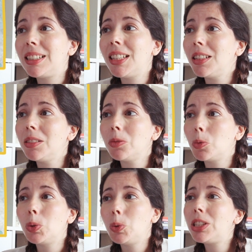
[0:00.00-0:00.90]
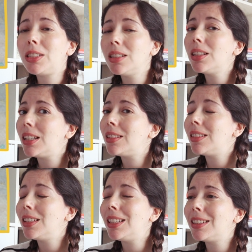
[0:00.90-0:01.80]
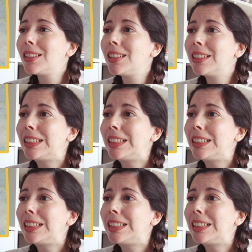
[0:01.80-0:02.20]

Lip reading: Would still eat